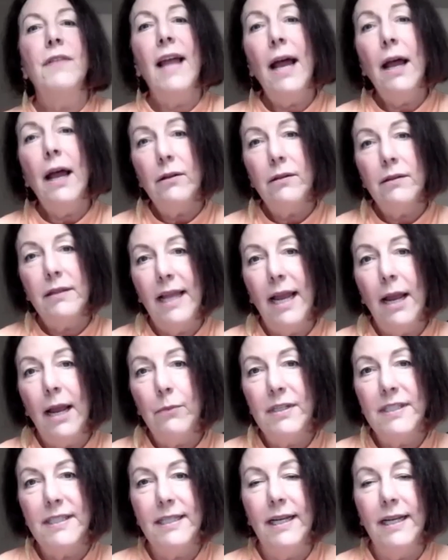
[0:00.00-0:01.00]
that
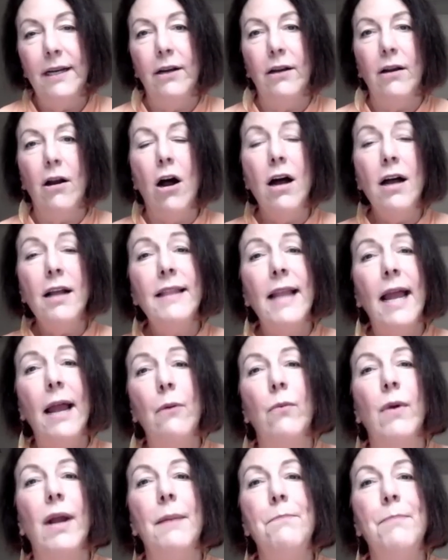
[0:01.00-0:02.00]
was there. On
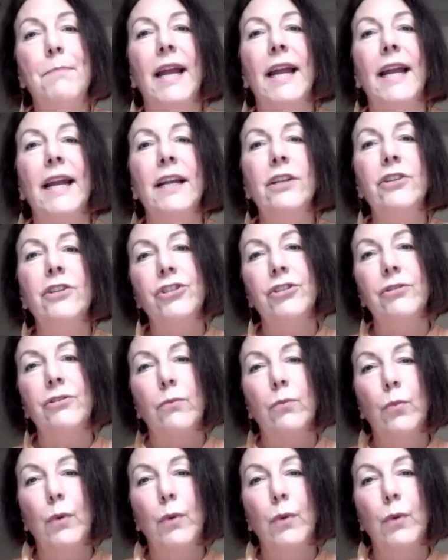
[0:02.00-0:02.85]
that web page,